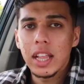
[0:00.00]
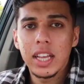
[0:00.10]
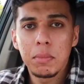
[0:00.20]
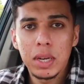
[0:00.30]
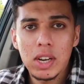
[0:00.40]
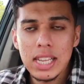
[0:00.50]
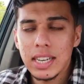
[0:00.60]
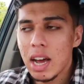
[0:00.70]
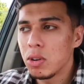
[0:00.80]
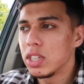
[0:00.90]
And then because I
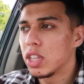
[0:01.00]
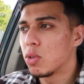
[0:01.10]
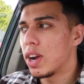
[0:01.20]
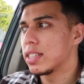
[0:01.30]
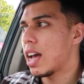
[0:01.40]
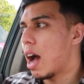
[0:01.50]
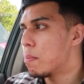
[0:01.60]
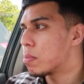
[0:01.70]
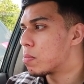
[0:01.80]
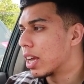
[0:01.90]
downloaded the Greggs
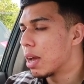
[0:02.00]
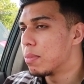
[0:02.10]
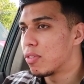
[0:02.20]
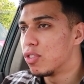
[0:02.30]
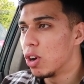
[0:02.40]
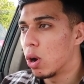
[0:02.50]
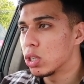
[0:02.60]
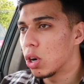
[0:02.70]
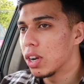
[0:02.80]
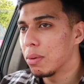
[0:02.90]
app, they gave me a free hot
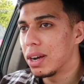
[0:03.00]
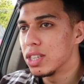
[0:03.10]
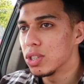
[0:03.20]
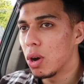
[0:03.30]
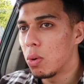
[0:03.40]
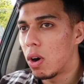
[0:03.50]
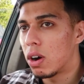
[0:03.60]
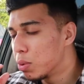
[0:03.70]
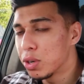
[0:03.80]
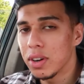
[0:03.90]
chocolate, but it's so
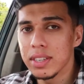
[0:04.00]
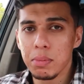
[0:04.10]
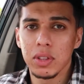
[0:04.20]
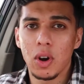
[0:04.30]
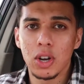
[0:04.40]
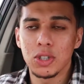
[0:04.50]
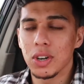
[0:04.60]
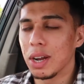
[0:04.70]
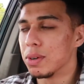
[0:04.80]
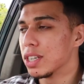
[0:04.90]
hot. We took a sip of the hot
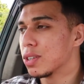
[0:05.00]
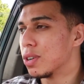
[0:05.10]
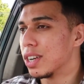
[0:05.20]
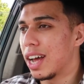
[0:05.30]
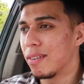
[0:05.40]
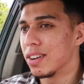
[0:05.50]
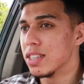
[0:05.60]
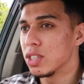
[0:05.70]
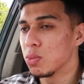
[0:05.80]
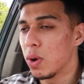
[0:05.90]
chocolate and we just couldn't have it.
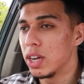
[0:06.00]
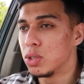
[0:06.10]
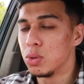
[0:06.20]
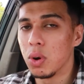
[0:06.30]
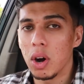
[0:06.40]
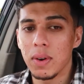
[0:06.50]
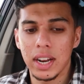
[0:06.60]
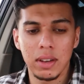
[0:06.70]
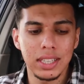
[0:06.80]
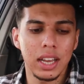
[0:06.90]
It's way too hot right
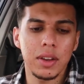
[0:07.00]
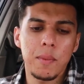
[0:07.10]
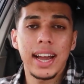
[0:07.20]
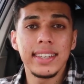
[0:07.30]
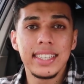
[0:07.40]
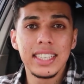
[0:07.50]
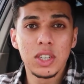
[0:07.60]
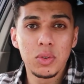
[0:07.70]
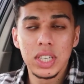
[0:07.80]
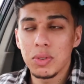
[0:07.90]
now. It's like 19
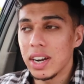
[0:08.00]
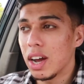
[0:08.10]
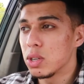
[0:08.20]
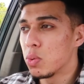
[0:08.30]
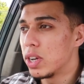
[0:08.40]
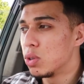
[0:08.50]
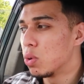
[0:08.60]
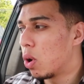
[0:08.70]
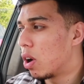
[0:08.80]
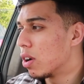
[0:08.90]
degrees right now. It's way too
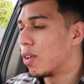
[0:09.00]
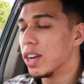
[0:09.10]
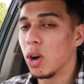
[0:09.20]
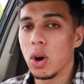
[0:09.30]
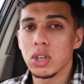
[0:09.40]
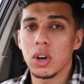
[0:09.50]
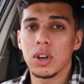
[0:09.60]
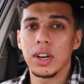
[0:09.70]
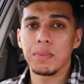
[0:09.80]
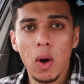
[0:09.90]
hot for any hot
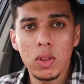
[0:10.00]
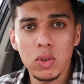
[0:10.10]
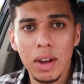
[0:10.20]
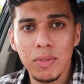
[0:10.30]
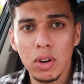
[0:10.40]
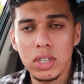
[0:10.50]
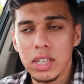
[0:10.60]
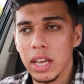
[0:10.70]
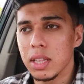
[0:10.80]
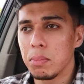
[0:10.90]
chocolate. Also, I forgot to
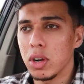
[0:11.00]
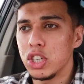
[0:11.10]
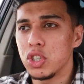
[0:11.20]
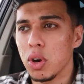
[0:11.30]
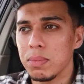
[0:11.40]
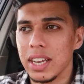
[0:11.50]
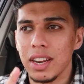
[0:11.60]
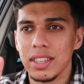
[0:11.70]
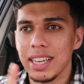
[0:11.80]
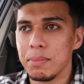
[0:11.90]
say, the Body Shop, they
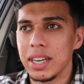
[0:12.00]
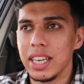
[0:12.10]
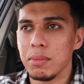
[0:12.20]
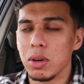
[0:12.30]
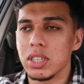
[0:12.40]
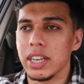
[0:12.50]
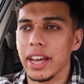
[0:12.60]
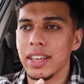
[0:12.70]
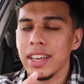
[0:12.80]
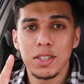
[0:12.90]
didn't send me an email
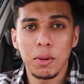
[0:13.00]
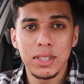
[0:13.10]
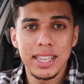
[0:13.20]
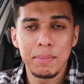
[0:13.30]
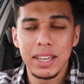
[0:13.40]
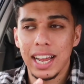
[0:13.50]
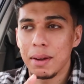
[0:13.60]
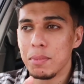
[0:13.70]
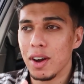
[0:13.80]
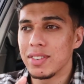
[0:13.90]
today. They were supposed to send me like
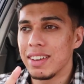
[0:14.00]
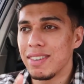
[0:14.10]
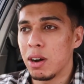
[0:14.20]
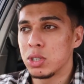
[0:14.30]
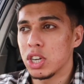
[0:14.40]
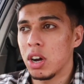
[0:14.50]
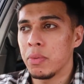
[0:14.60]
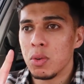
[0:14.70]
a birthday voucher.